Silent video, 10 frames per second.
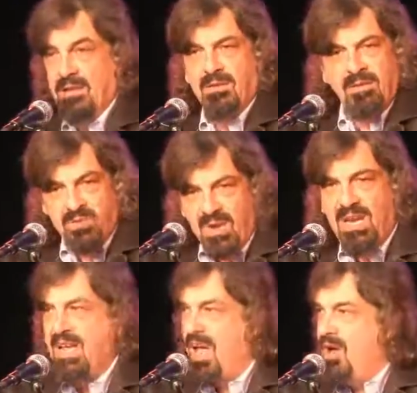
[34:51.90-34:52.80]
there is
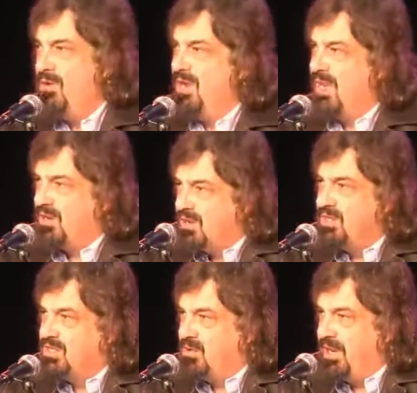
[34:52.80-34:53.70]
really only good
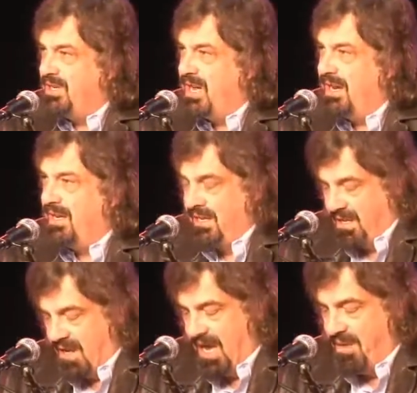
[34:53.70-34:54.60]
storytelling
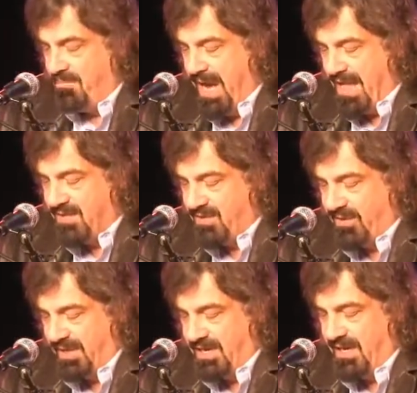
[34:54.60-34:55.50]
and bad
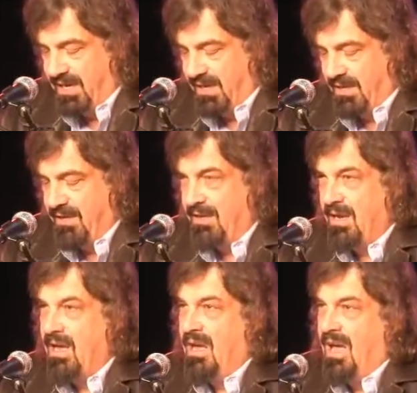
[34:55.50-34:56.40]
storytelling.
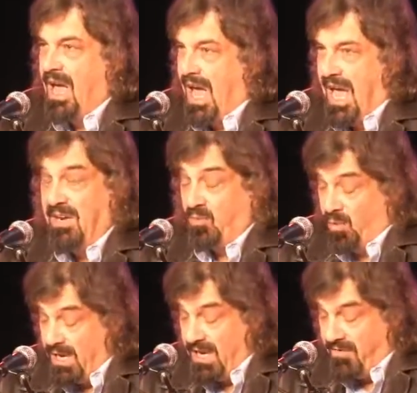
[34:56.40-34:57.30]
And
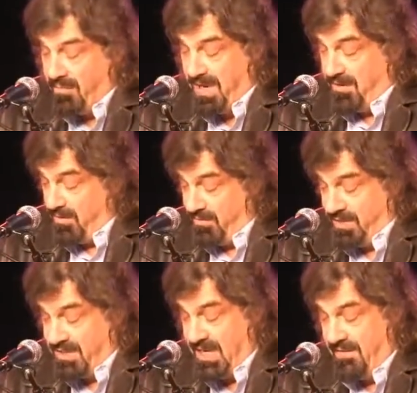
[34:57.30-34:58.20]
we have been on the
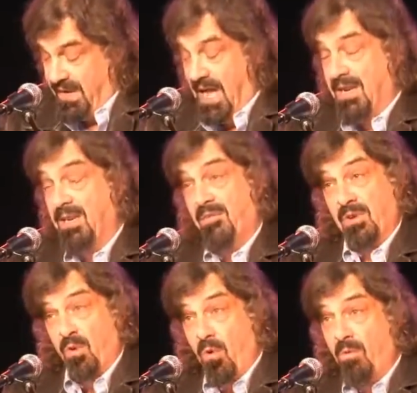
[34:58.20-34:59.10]
receiving end of
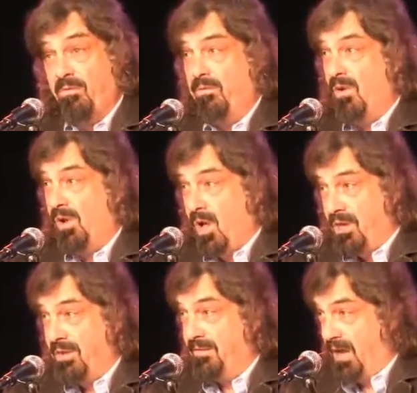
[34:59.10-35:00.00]
an awful
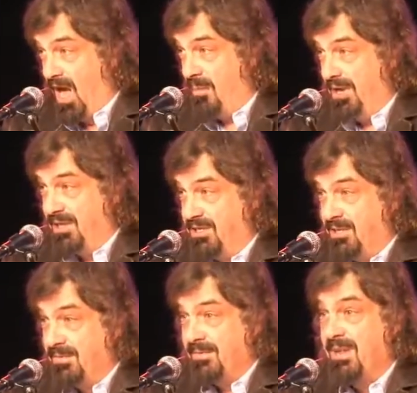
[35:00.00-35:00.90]
lot of garbage.
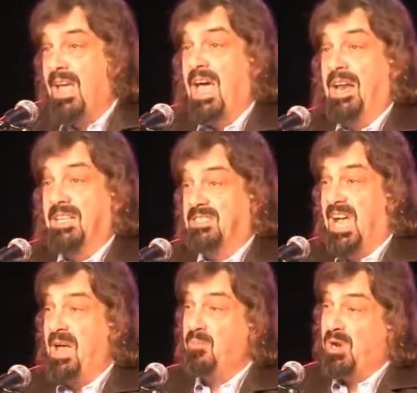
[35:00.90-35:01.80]
And
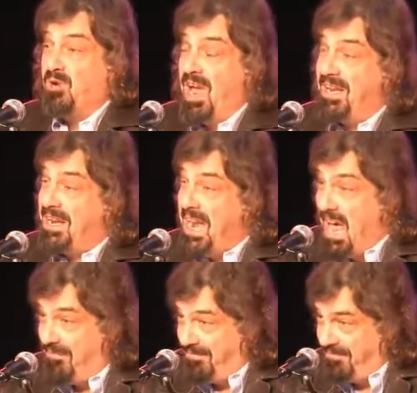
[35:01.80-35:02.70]
time we cried
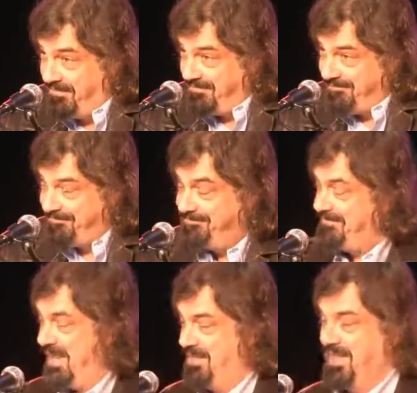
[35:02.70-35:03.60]
enough.
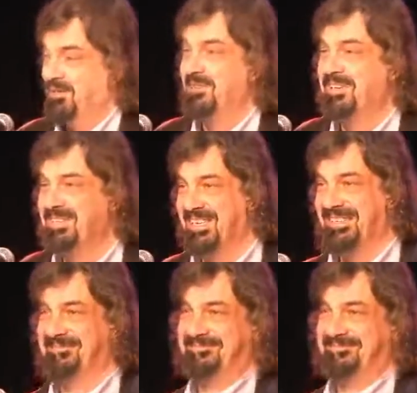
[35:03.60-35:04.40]
I thank you for listening.